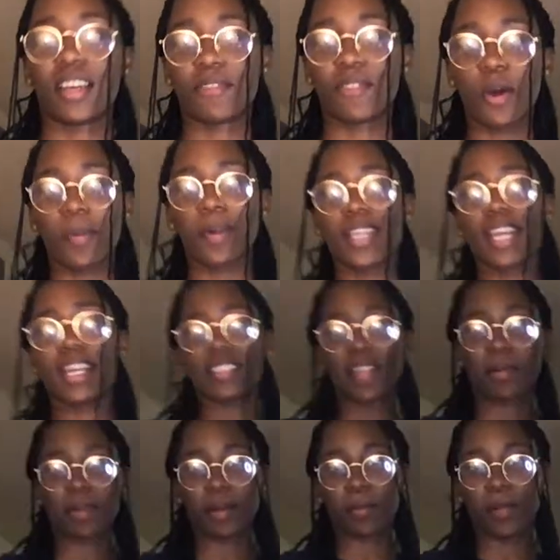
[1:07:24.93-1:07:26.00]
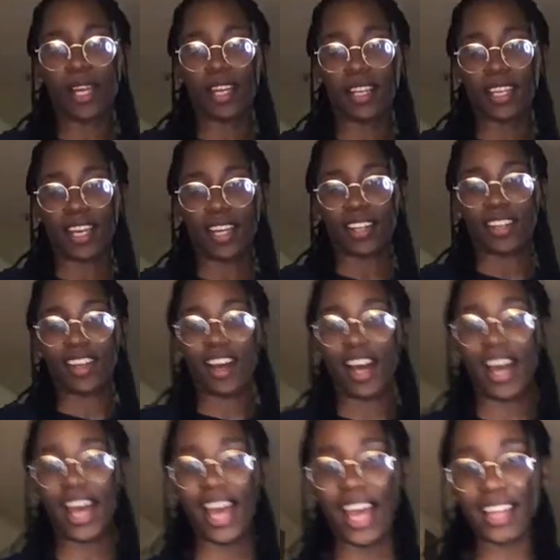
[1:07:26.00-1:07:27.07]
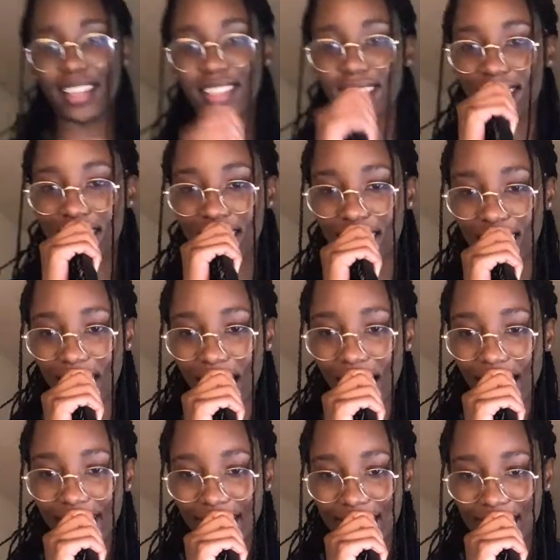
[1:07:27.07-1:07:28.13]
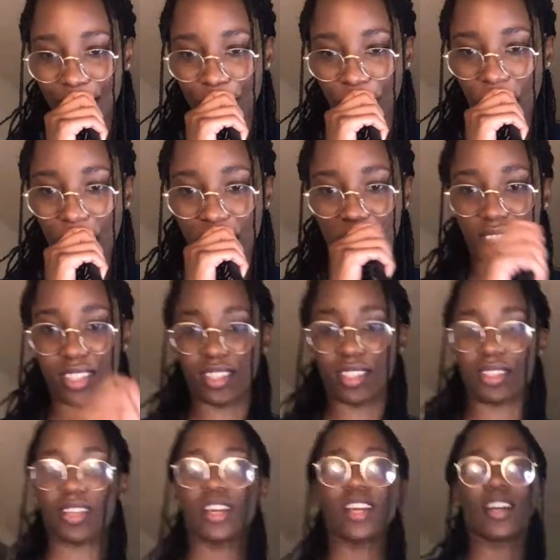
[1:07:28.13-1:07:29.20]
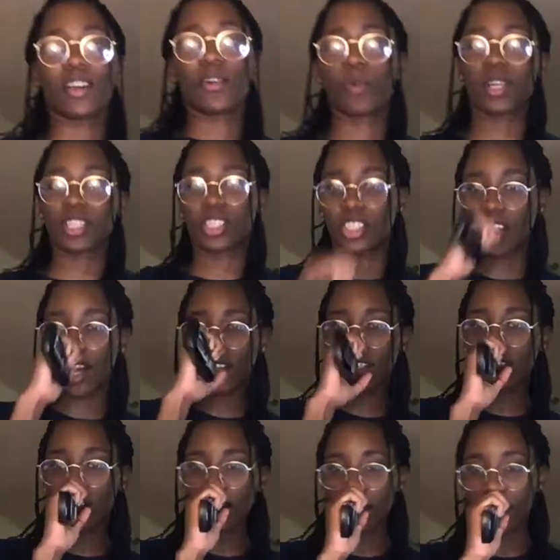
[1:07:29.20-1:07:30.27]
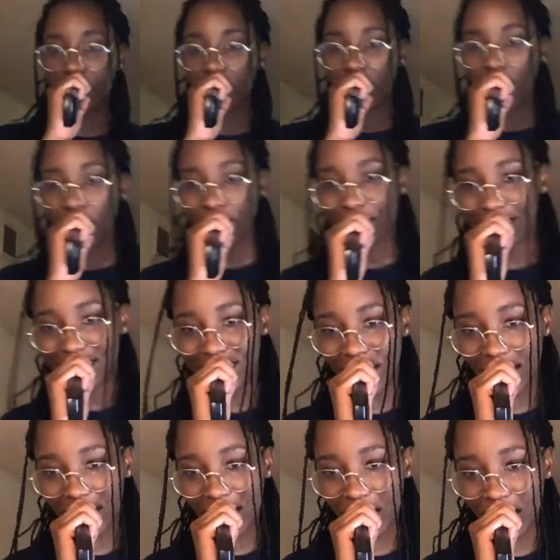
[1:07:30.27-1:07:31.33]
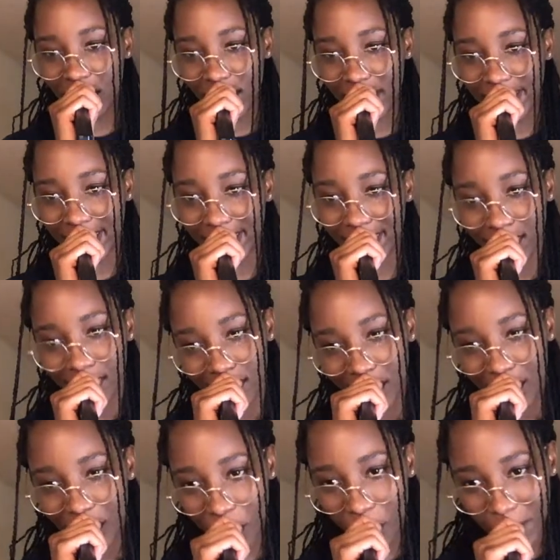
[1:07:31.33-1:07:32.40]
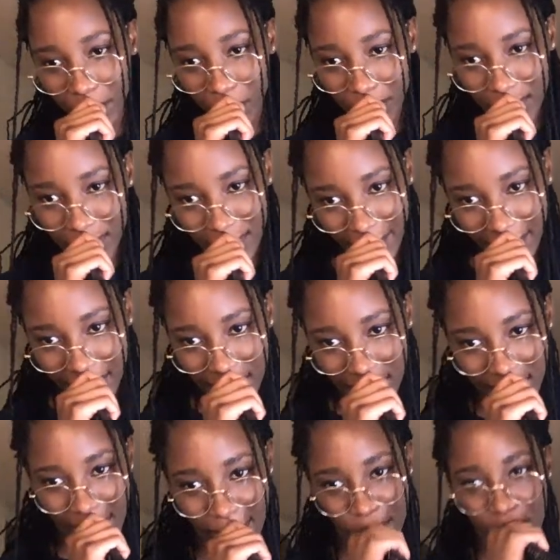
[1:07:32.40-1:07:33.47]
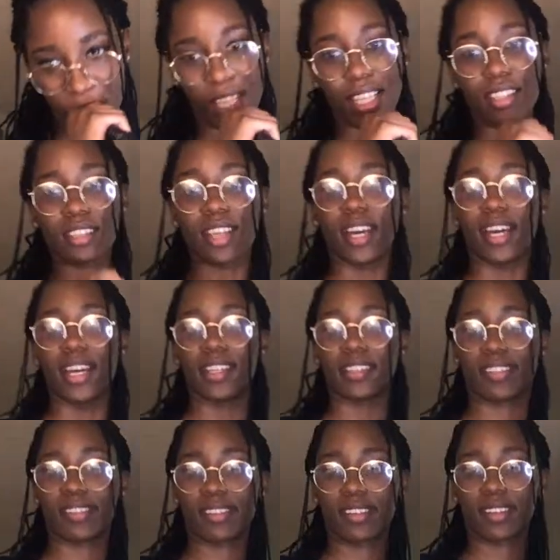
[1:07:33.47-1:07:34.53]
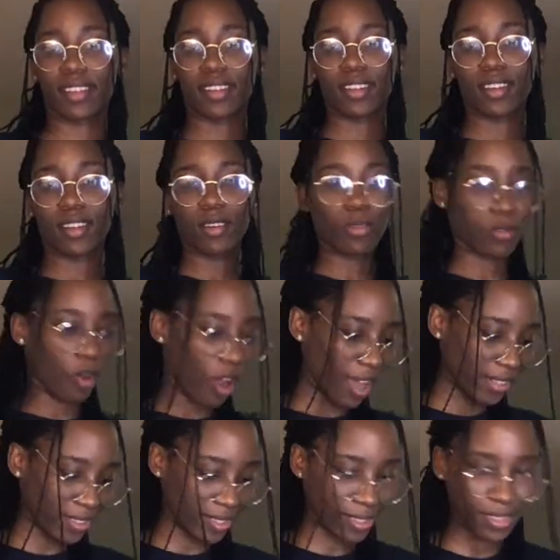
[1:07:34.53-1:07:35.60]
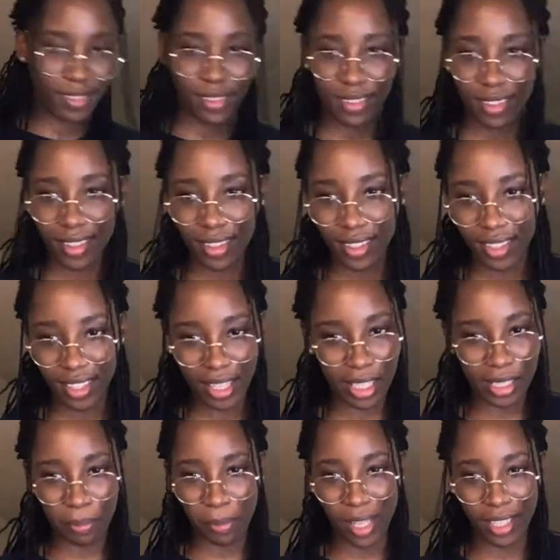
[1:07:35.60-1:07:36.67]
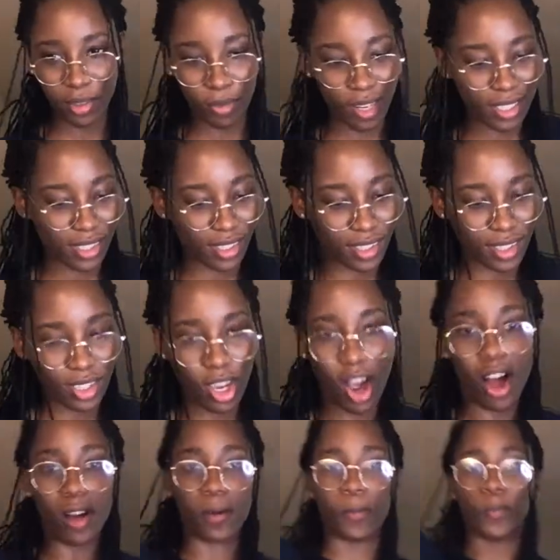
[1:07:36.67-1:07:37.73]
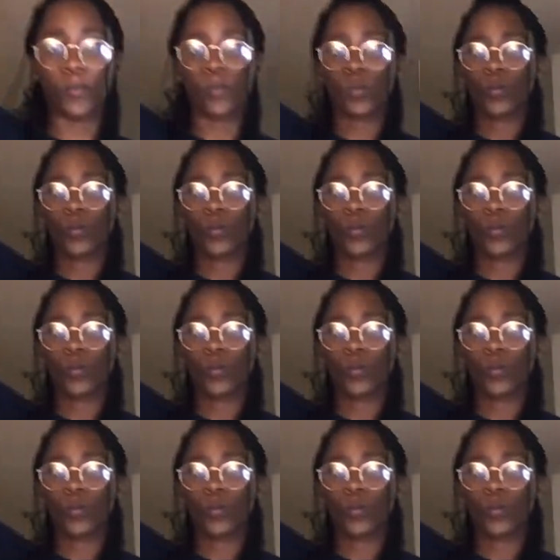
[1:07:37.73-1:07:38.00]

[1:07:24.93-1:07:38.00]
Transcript: If nobody gets it, I'm going to play it again. And Sanaa gets it first with Jungkook Cookie going with second and SV third. All right. Let's play the rest of the song. I'm